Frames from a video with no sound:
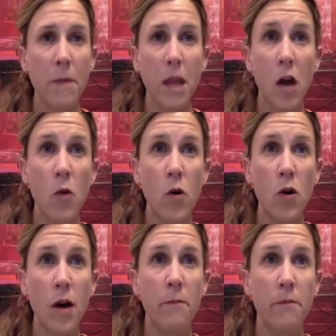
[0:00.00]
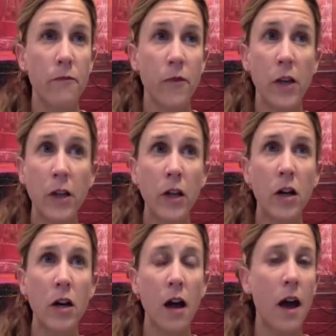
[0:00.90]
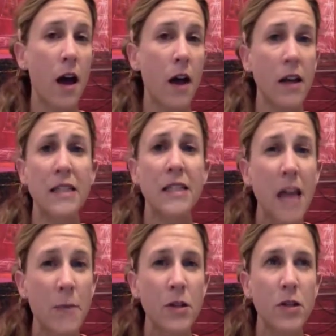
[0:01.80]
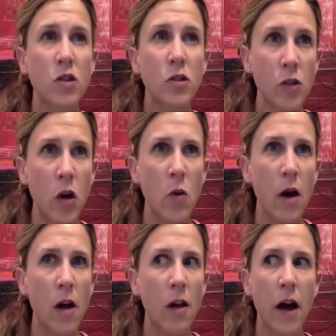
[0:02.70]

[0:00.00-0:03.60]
I woke up feeling good. I slept so well.